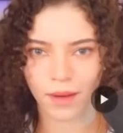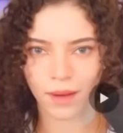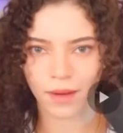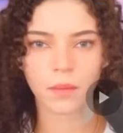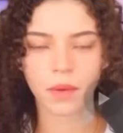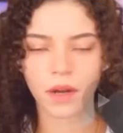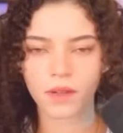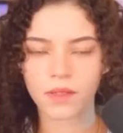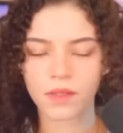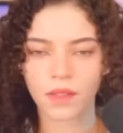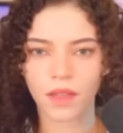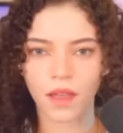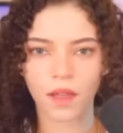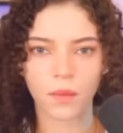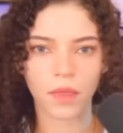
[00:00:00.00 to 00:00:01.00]

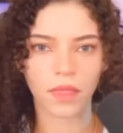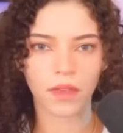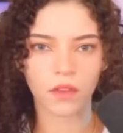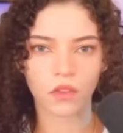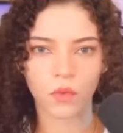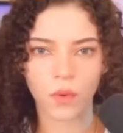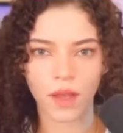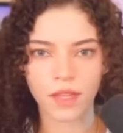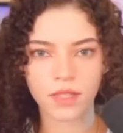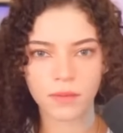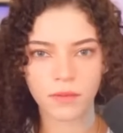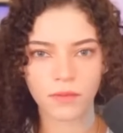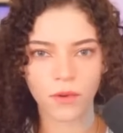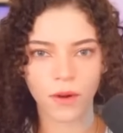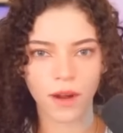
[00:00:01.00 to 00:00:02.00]
Personally, I would think twice
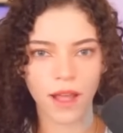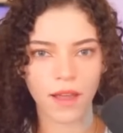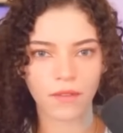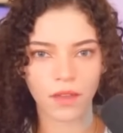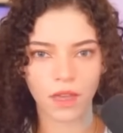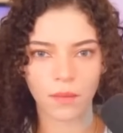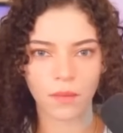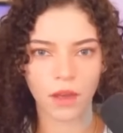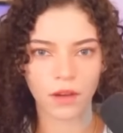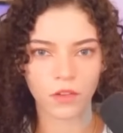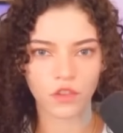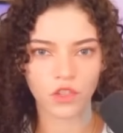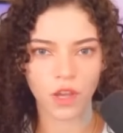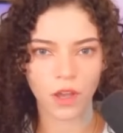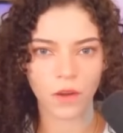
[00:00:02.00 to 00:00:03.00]
before having him on a
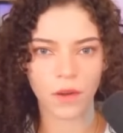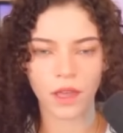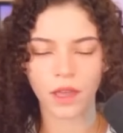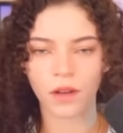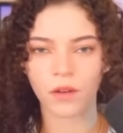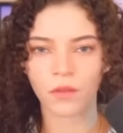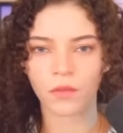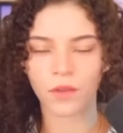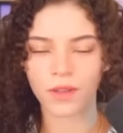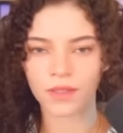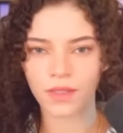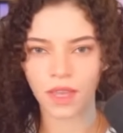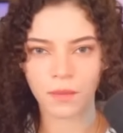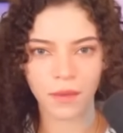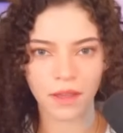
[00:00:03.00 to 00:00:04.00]
show and
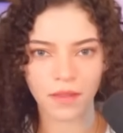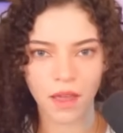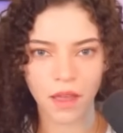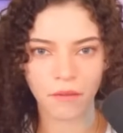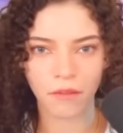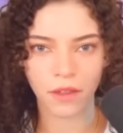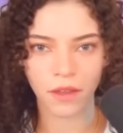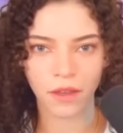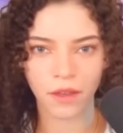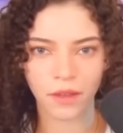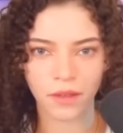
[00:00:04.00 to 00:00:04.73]
risking my livelihood.